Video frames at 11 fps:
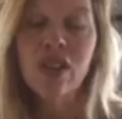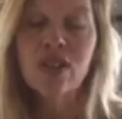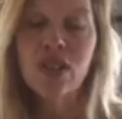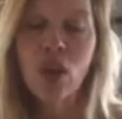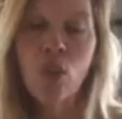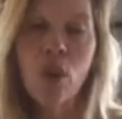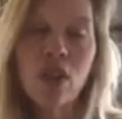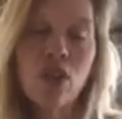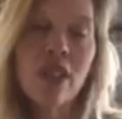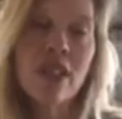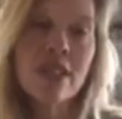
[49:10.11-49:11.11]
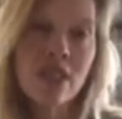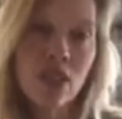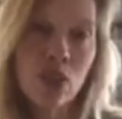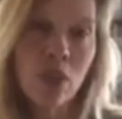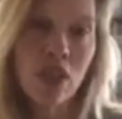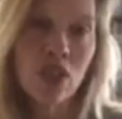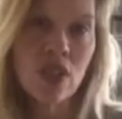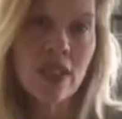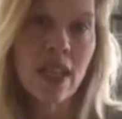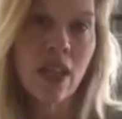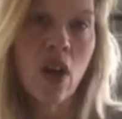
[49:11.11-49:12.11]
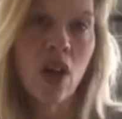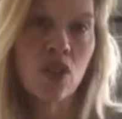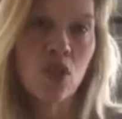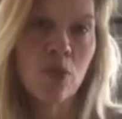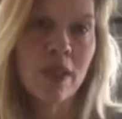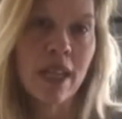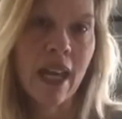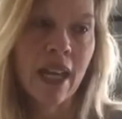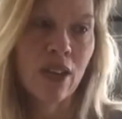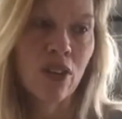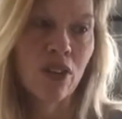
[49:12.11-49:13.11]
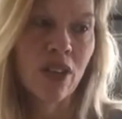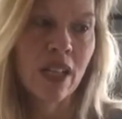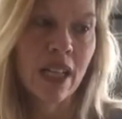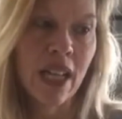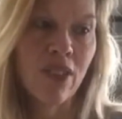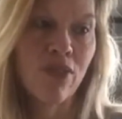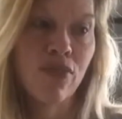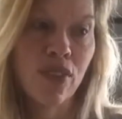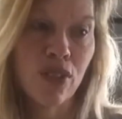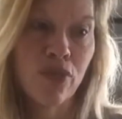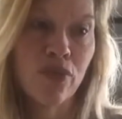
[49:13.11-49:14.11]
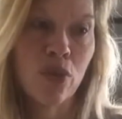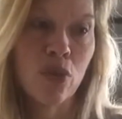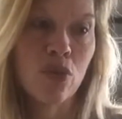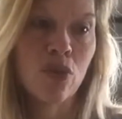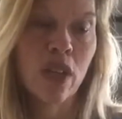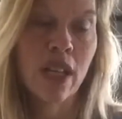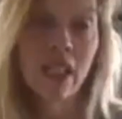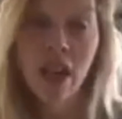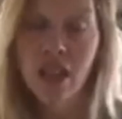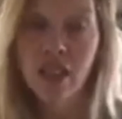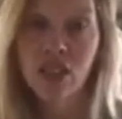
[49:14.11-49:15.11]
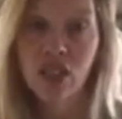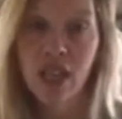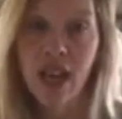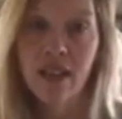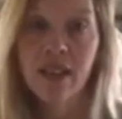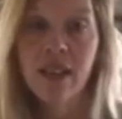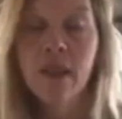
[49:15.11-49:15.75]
So when you're in situations that cause you to be angry and fearful, acknowledge that.